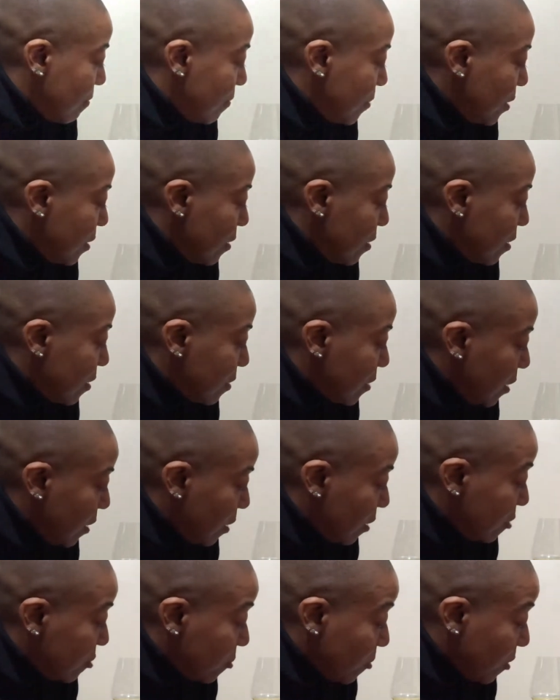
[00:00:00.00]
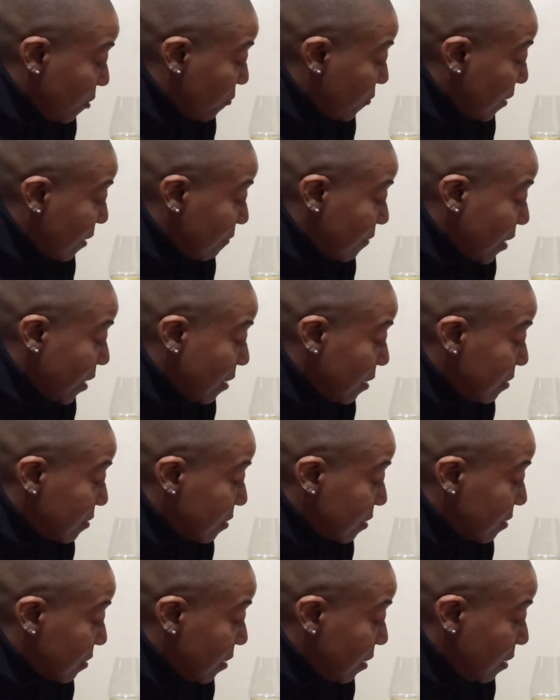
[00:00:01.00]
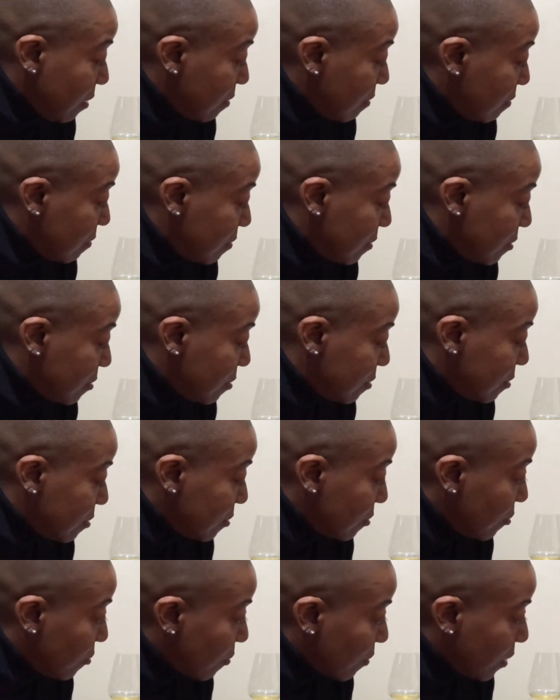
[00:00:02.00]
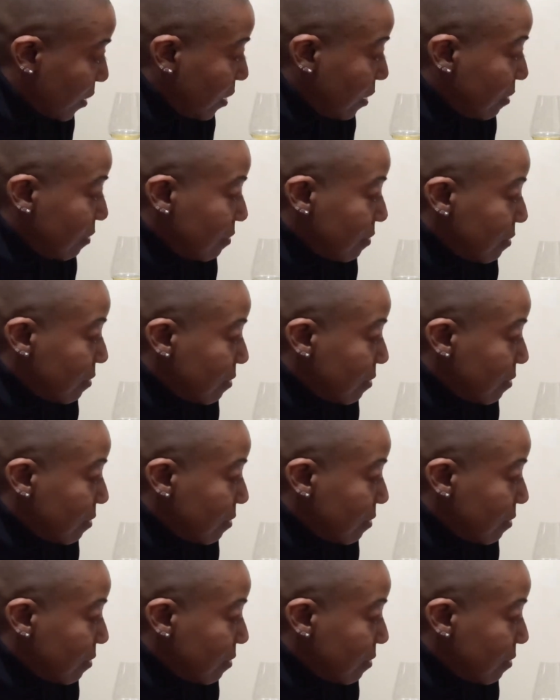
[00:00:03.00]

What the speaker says: But I think at $25, I think this is a great